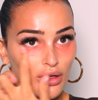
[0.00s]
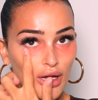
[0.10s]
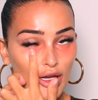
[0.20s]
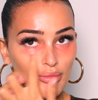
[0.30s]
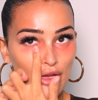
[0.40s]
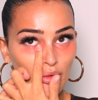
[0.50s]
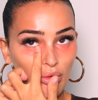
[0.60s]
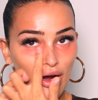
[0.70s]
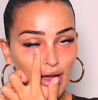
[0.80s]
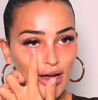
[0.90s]
admit
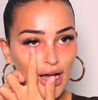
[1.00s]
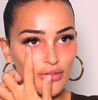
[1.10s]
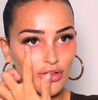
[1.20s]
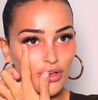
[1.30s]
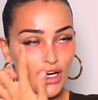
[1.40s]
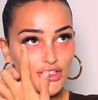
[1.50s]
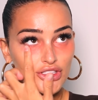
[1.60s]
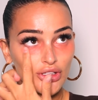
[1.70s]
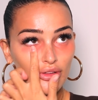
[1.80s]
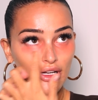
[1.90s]
why I haven't. I
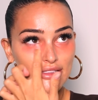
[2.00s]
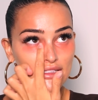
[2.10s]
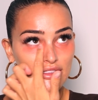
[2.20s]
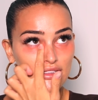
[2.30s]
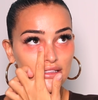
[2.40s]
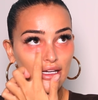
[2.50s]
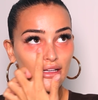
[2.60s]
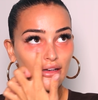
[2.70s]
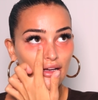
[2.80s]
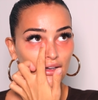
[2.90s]
just don't like to just
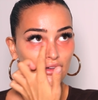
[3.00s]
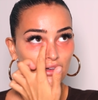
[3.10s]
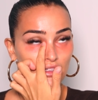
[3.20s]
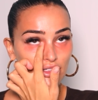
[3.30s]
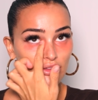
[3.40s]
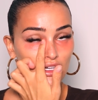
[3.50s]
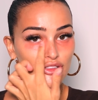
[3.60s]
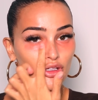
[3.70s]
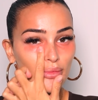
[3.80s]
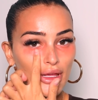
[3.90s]
say like, I don't like
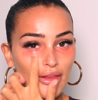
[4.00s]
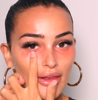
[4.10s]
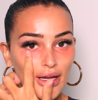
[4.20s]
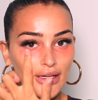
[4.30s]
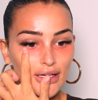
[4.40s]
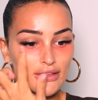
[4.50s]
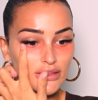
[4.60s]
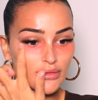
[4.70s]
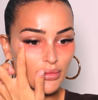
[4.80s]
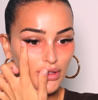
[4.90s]
to admit that the hate gets
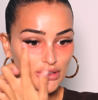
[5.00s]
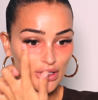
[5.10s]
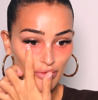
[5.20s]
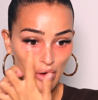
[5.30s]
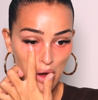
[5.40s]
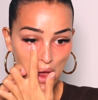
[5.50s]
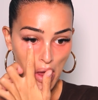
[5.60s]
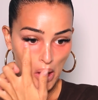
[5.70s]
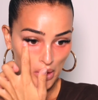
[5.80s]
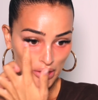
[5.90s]
to me, because I feel
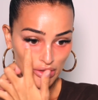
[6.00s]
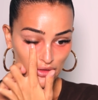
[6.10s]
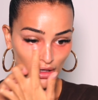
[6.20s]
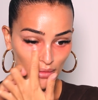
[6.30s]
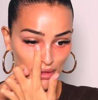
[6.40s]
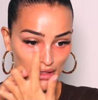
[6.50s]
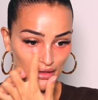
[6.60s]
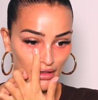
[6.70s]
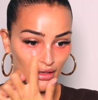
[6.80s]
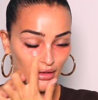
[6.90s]
like when you start
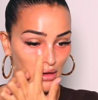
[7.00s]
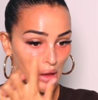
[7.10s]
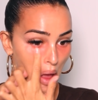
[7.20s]
admitting it,